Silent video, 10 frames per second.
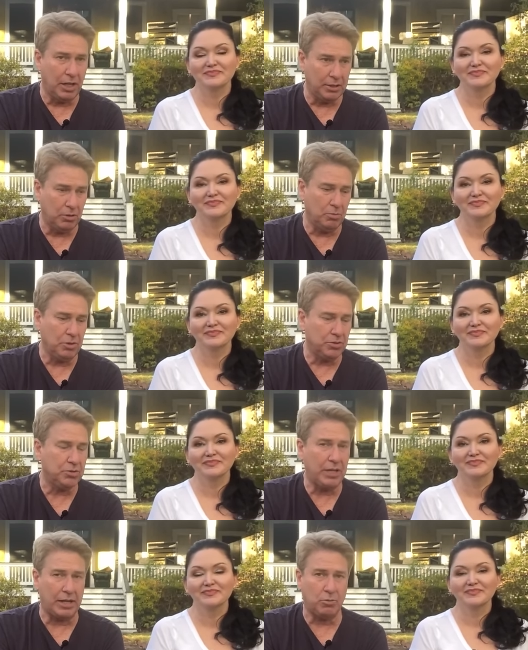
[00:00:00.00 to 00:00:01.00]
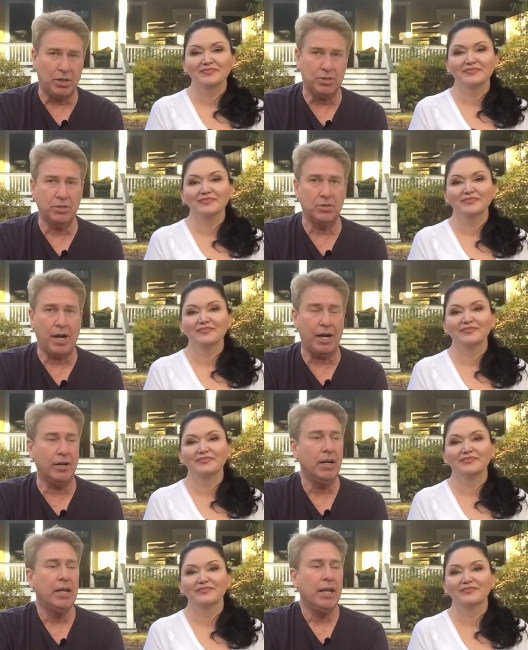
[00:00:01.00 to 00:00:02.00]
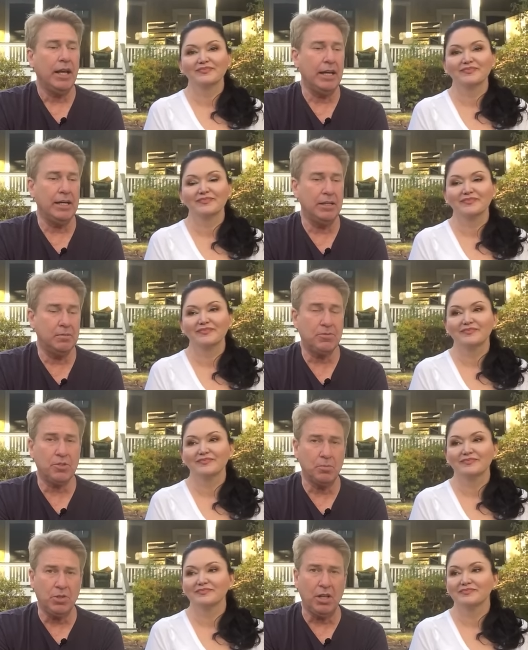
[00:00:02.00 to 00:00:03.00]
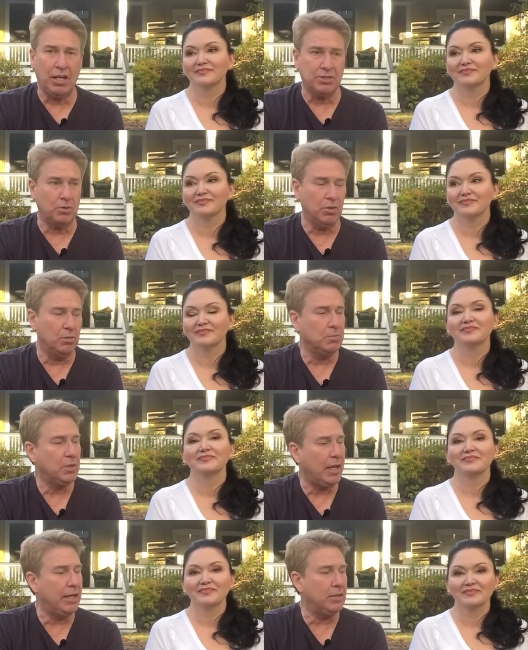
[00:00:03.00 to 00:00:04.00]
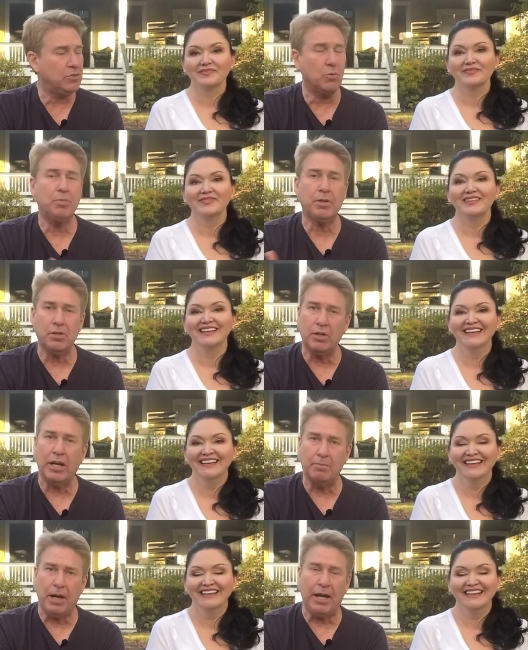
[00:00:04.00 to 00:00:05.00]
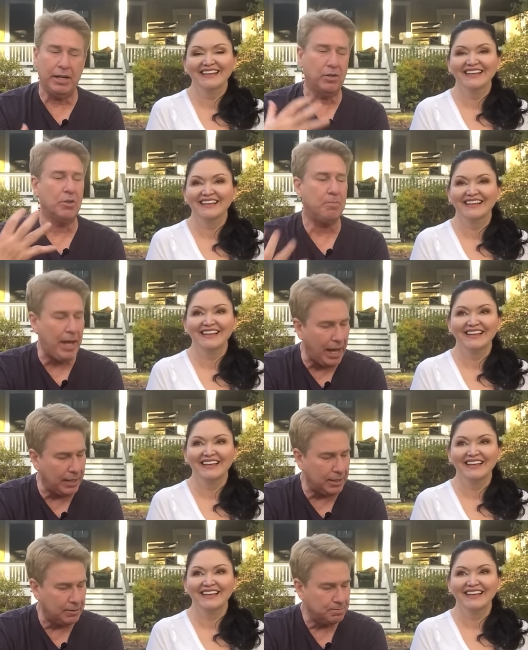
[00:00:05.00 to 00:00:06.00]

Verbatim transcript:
Speaker 1: laundry room, a little stack washer and dryer, and some closet room. And so we put a little eight by eight on the back.